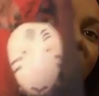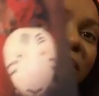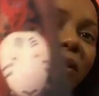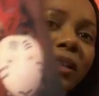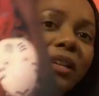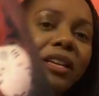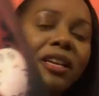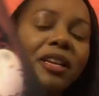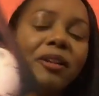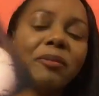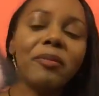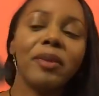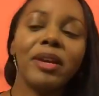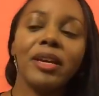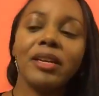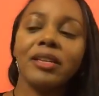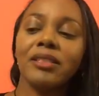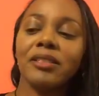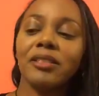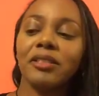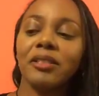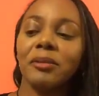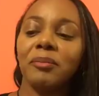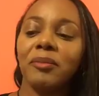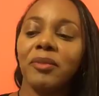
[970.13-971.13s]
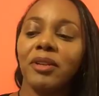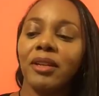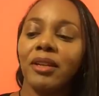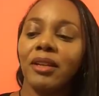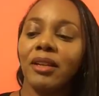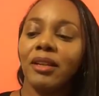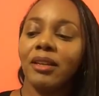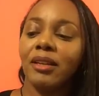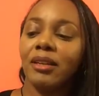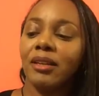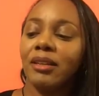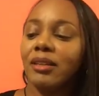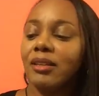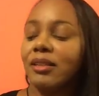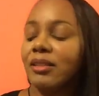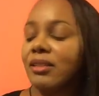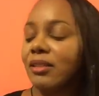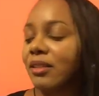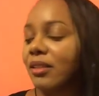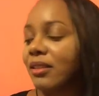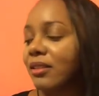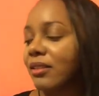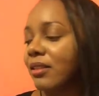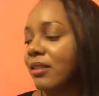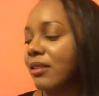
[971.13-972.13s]
And he makes them, he
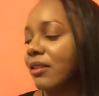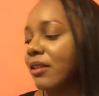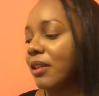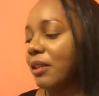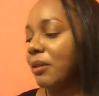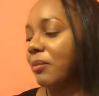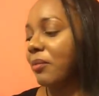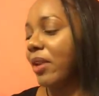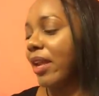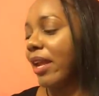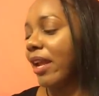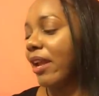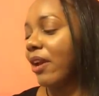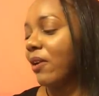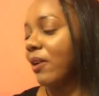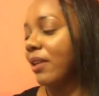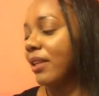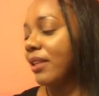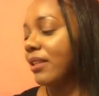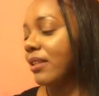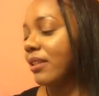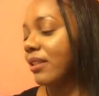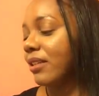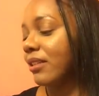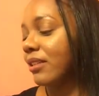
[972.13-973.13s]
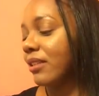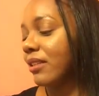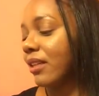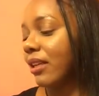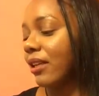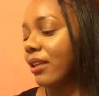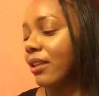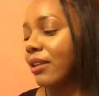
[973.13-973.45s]
says, now he does like